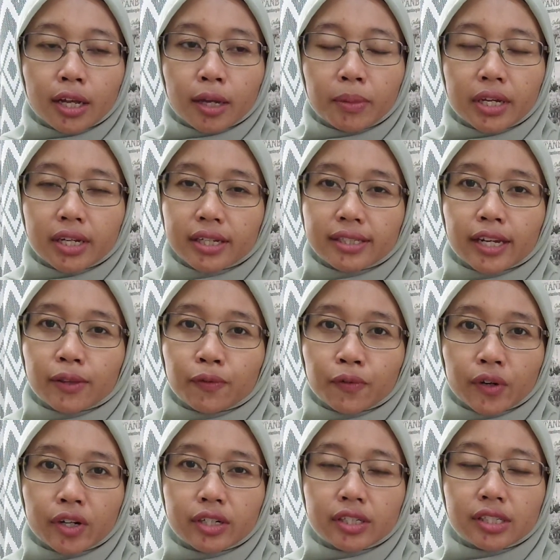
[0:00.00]
Because at
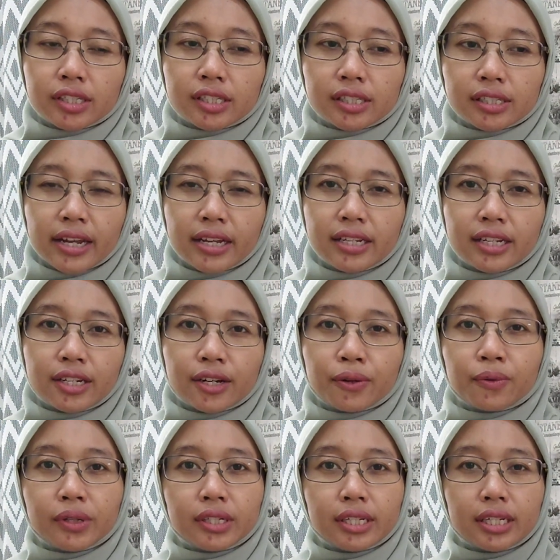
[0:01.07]
first, I didn't
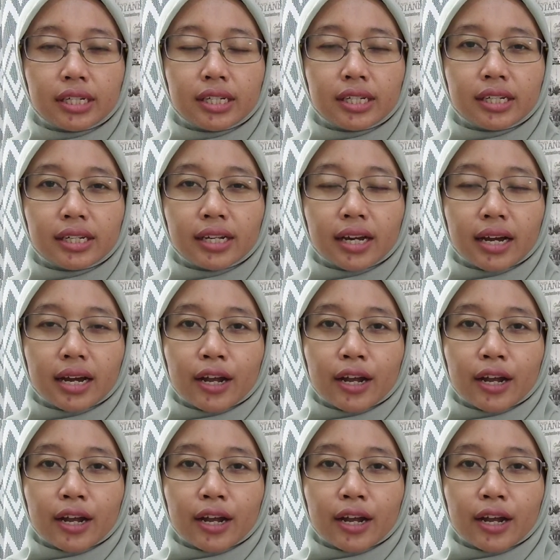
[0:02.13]
really